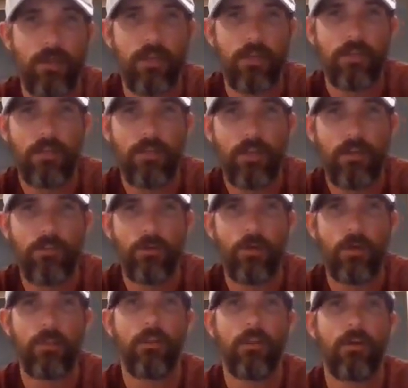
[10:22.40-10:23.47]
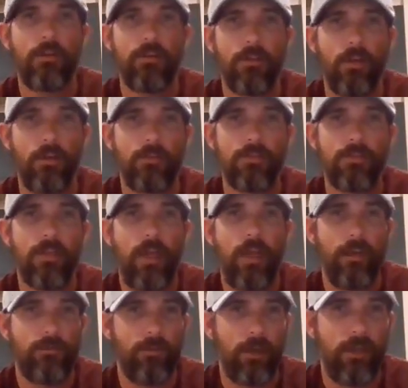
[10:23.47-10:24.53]
credit. And if you want large loans,
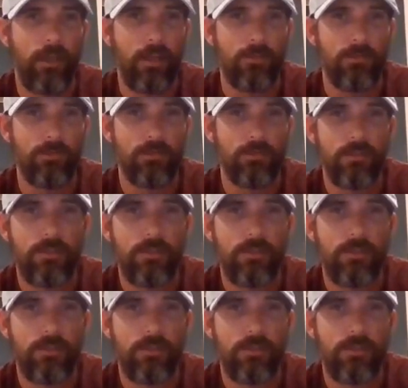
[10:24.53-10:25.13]
add financials.